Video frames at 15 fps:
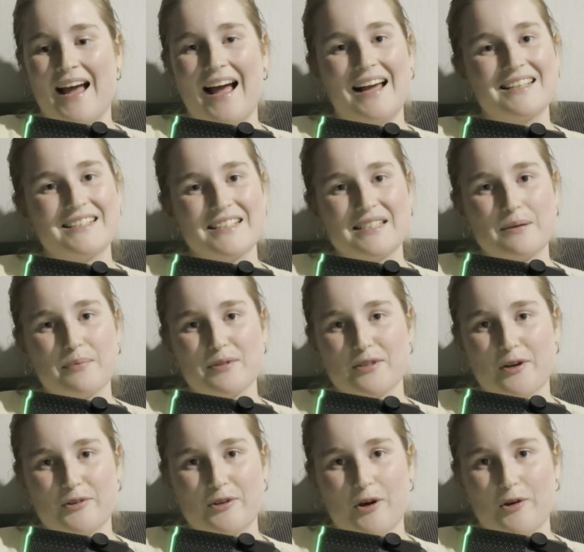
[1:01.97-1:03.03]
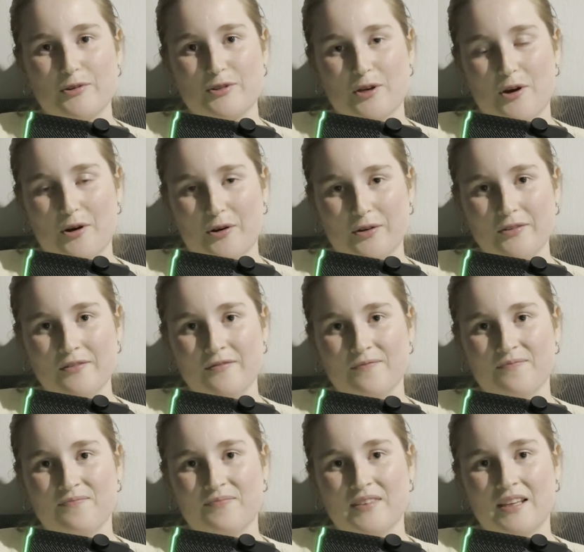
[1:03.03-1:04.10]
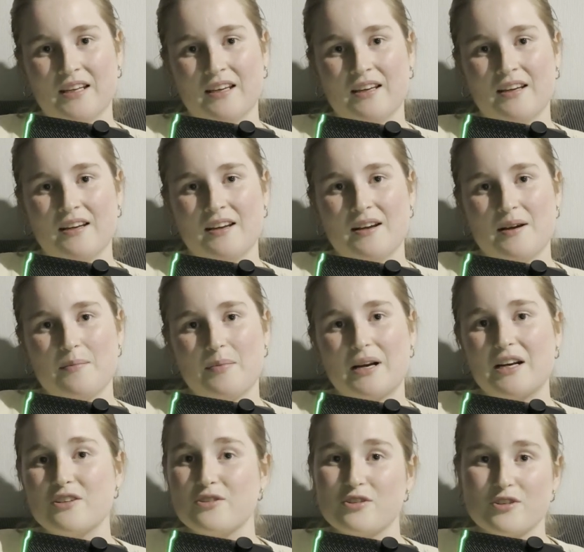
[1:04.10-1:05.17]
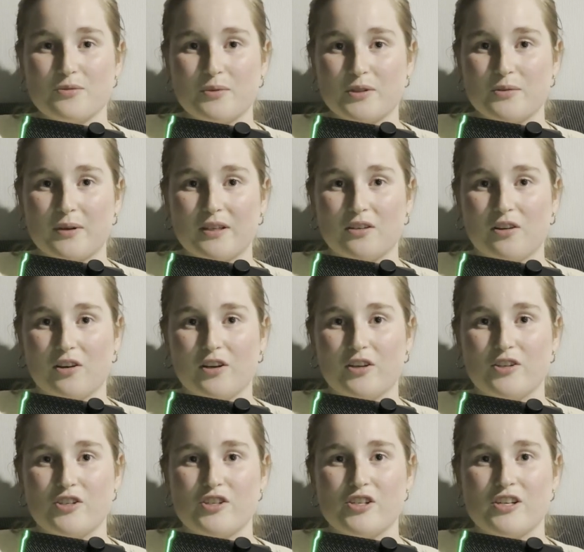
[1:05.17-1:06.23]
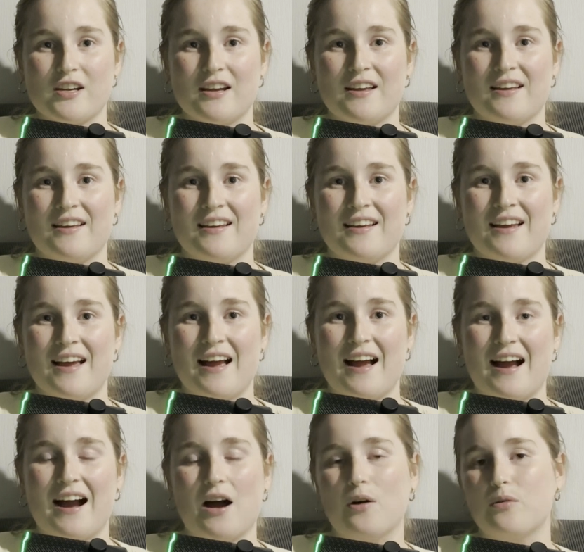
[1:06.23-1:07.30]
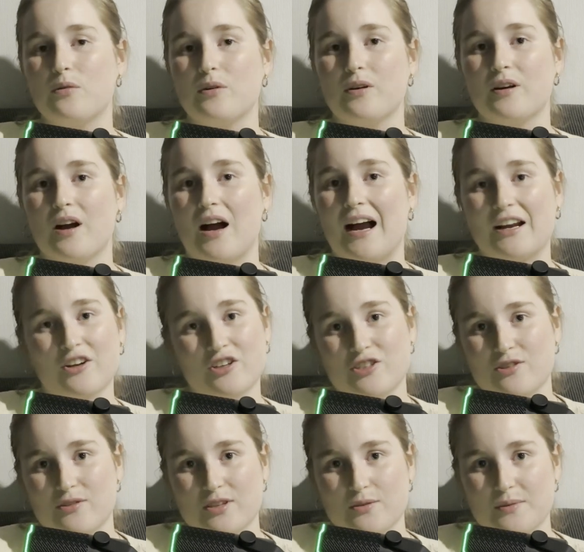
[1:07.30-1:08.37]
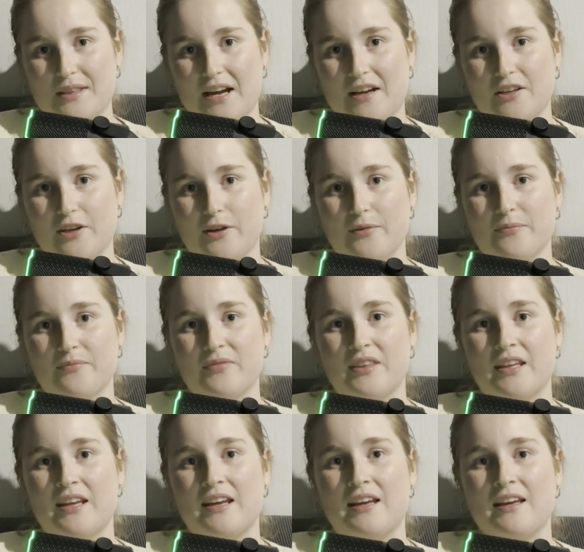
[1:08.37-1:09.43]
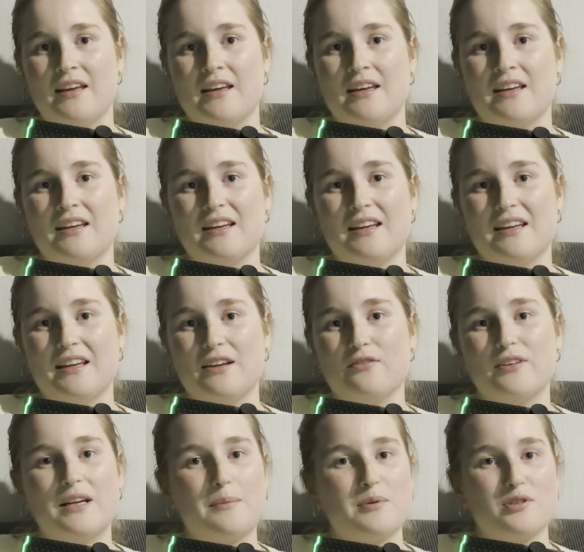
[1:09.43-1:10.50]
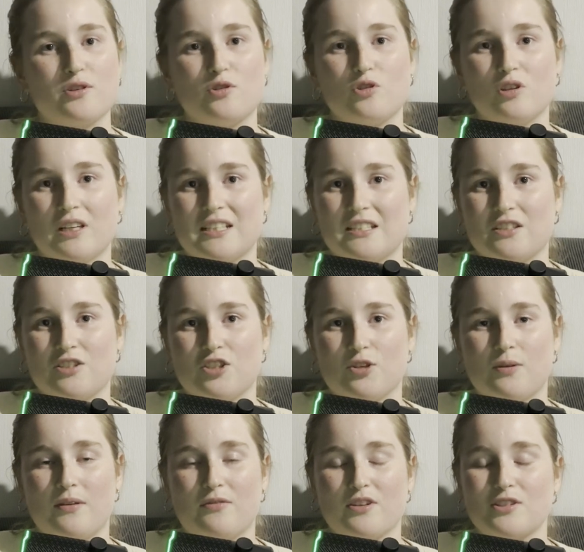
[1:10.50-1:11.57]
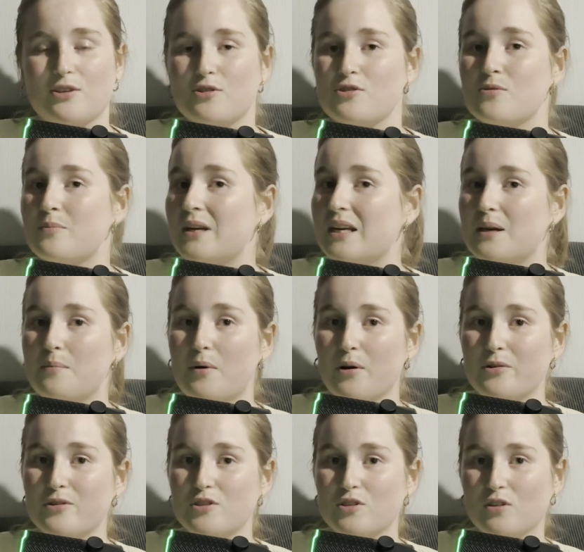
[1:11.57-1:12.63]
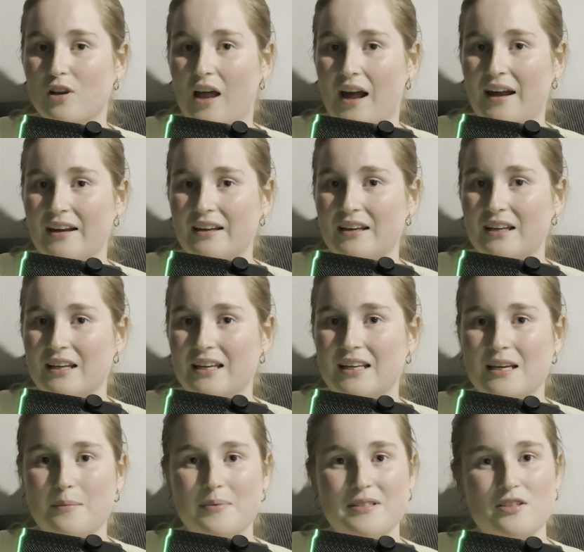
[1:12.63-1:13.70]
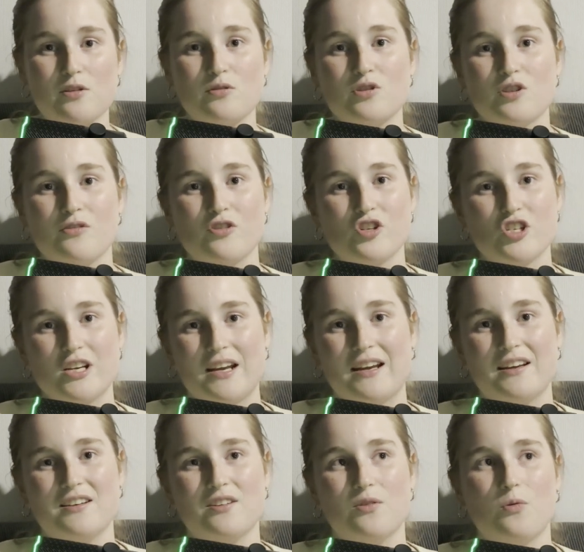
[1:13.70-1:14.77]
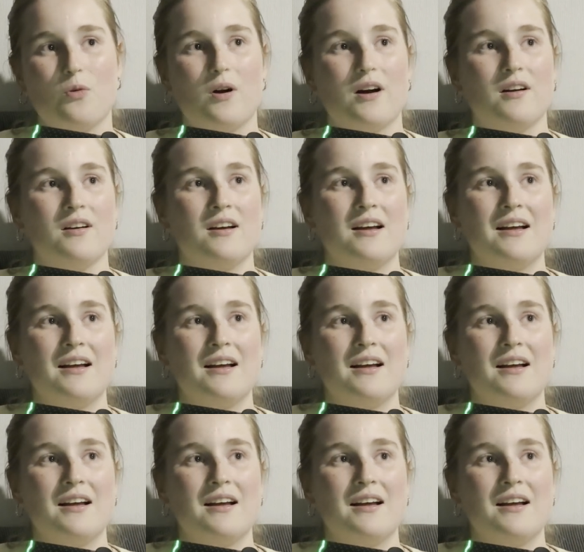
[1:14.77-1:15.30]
as this episode goes on. But I do just want to acknowledge how I couldn't do this without you. Every episode you listen to, every social media post you like, any episodes you've shared or